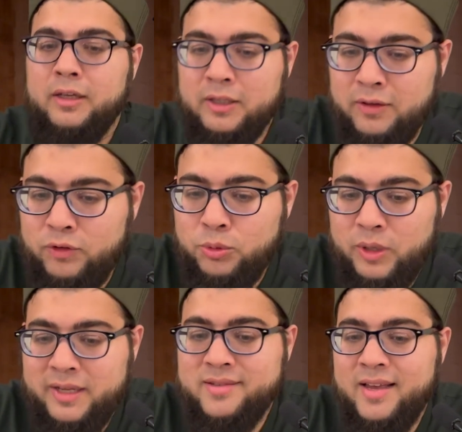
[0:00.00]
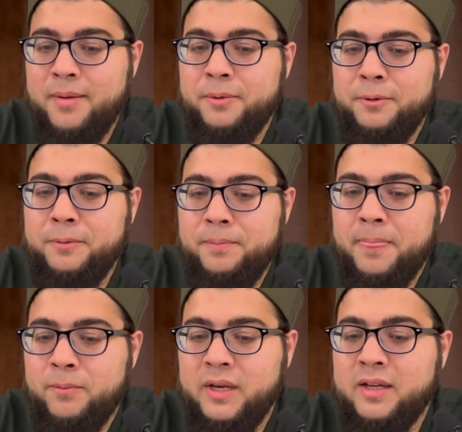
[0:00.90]
give you an example
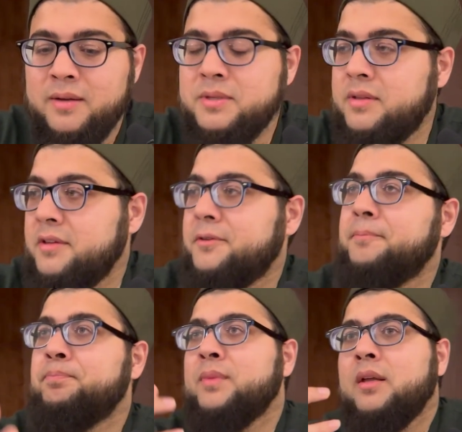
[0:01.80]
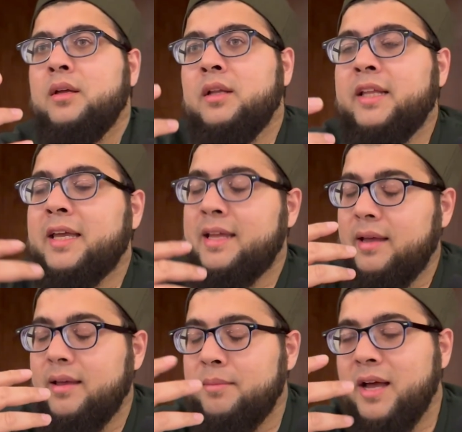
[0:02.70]
when it comes to this? Like,
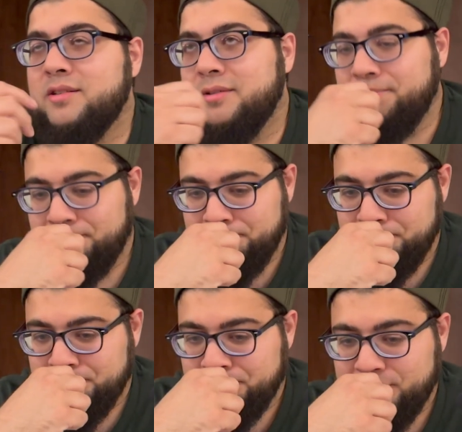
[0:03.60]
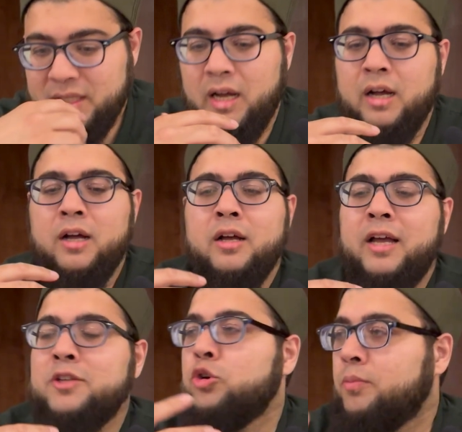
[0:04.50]
imagine
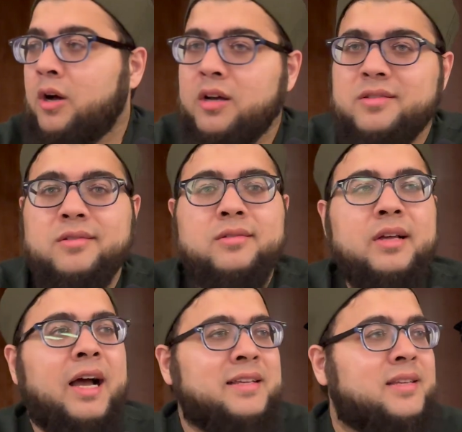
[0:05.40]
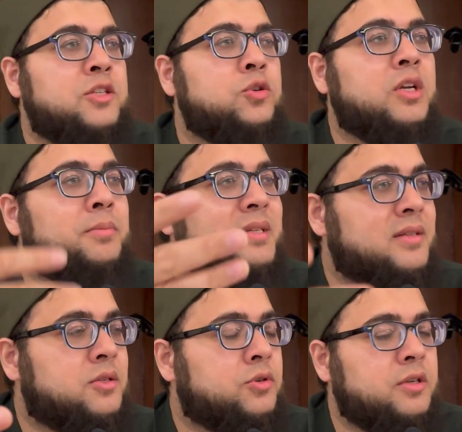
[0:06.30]
as your boss, I send you on a
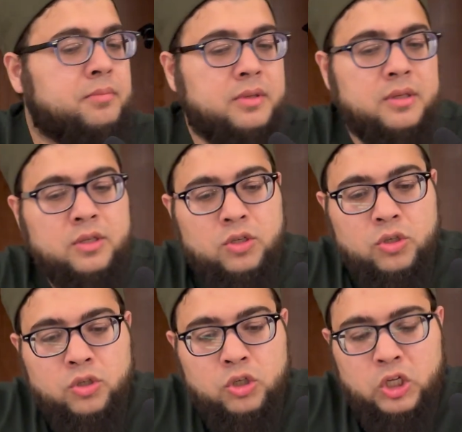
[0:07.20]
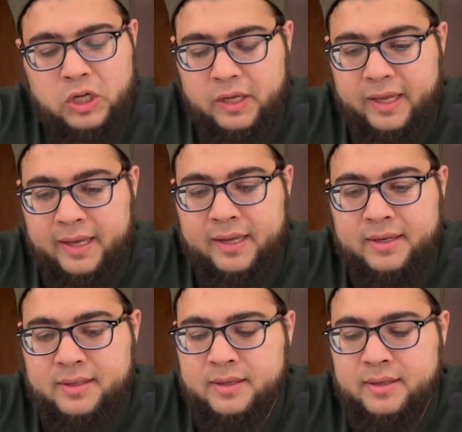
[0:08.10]
business trip. And